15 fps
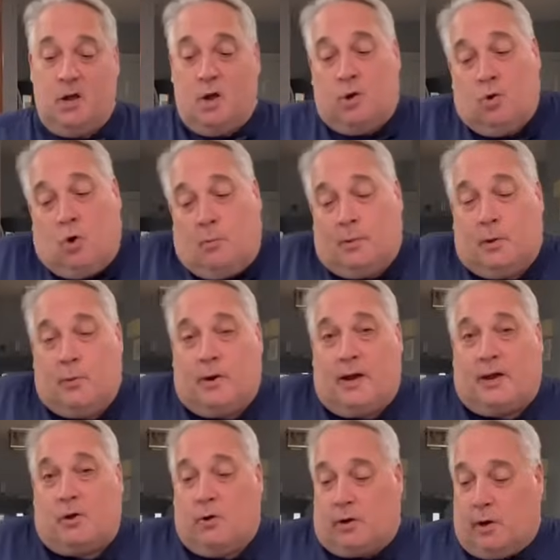Normally, when I
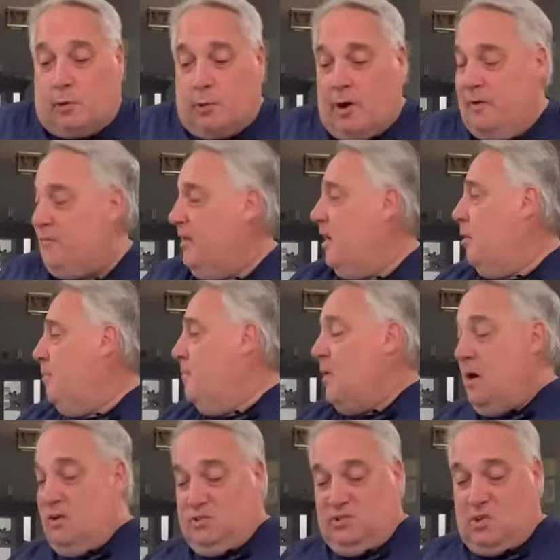cook a gravy,
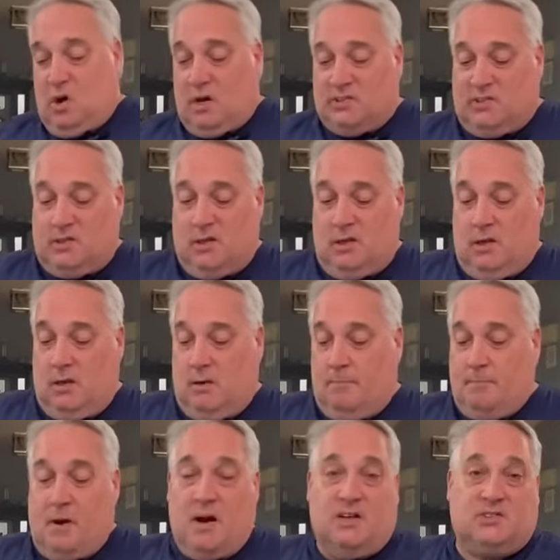I'll sauce the
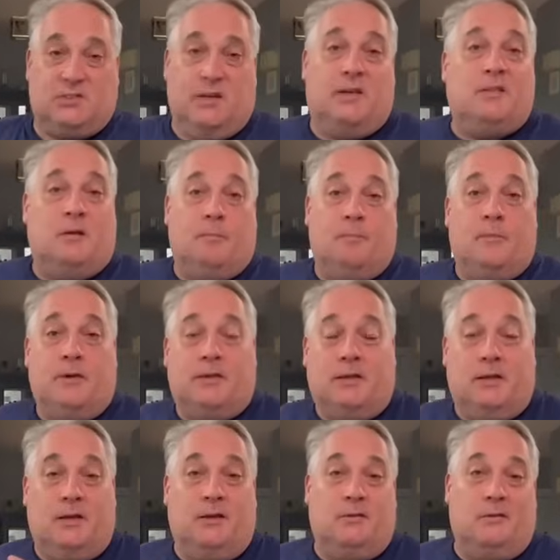pasta in
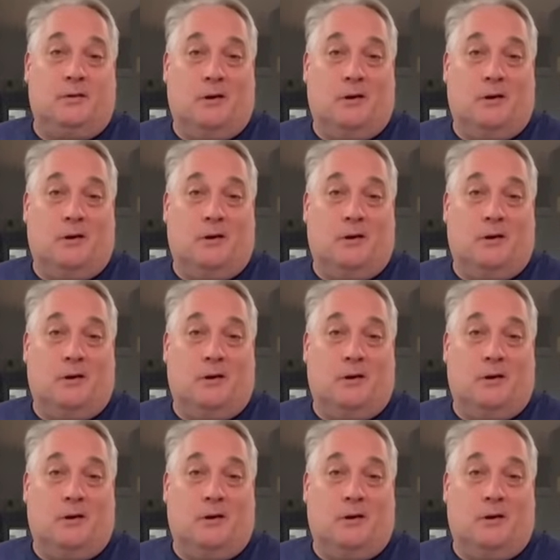the